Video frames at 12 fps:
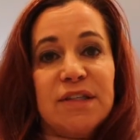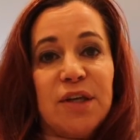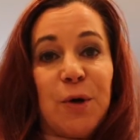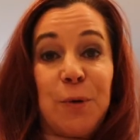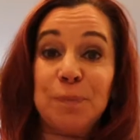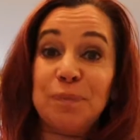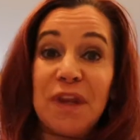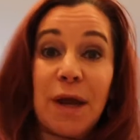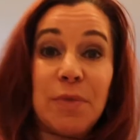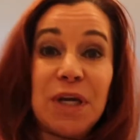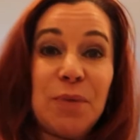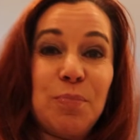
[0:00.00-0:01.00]
So
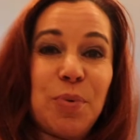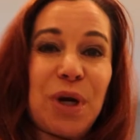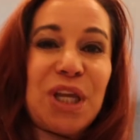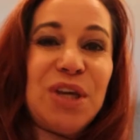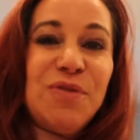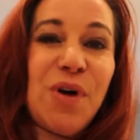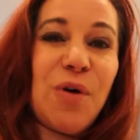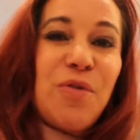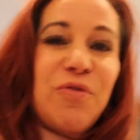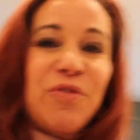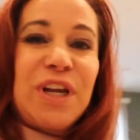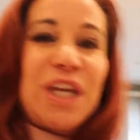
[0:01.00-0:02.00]
I'm gonna bring you
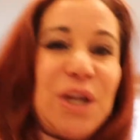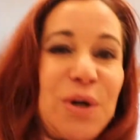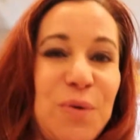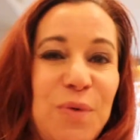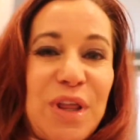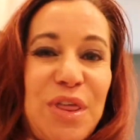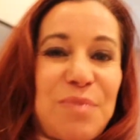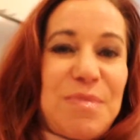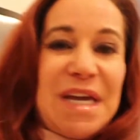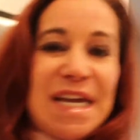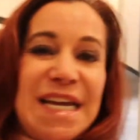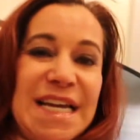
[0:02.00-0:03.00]
over here with
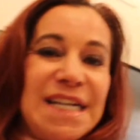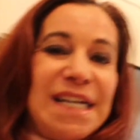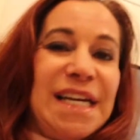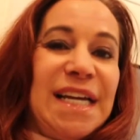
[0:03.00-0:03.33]
me.